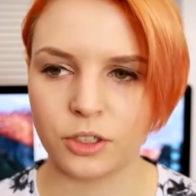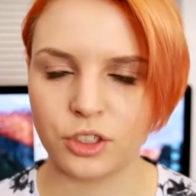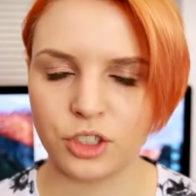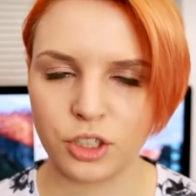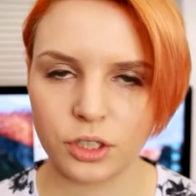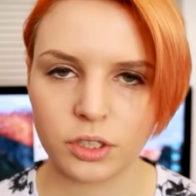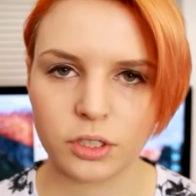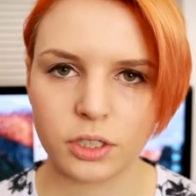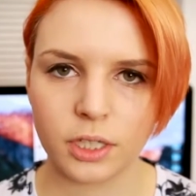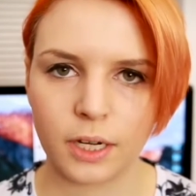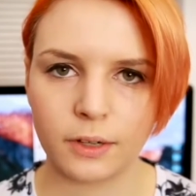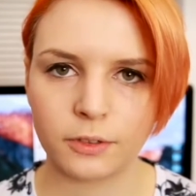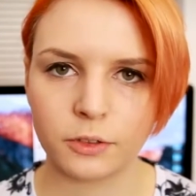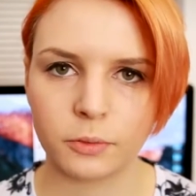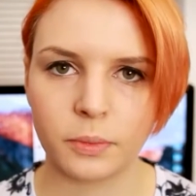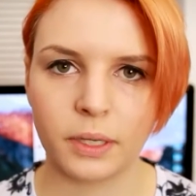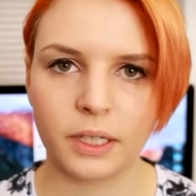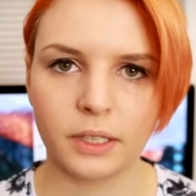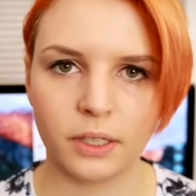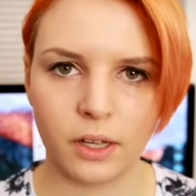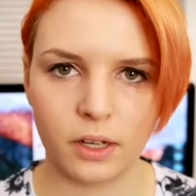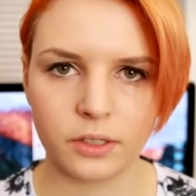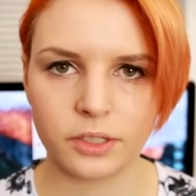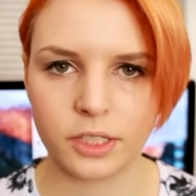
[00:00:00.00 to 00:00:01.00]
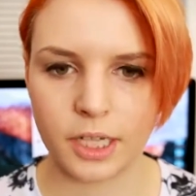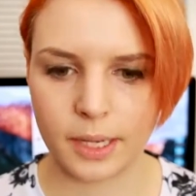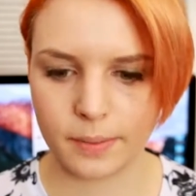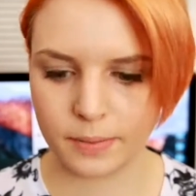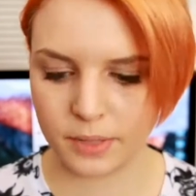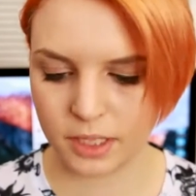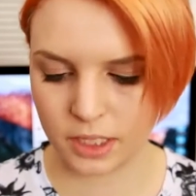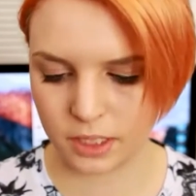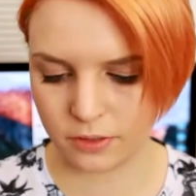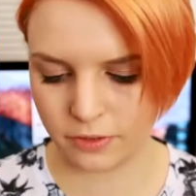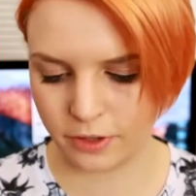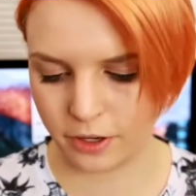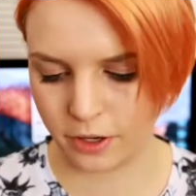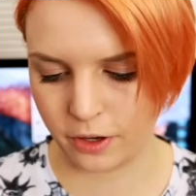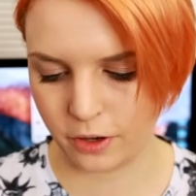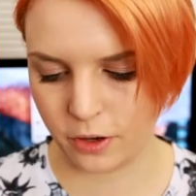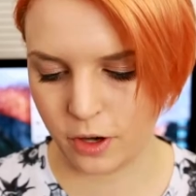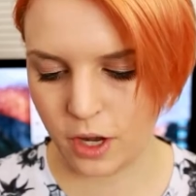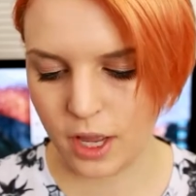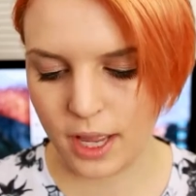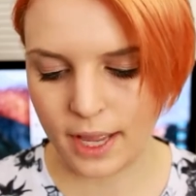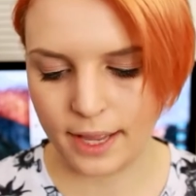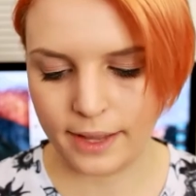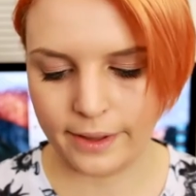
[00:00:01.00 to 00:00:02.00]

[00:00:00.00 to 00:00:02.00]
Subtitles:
just after my last Empties video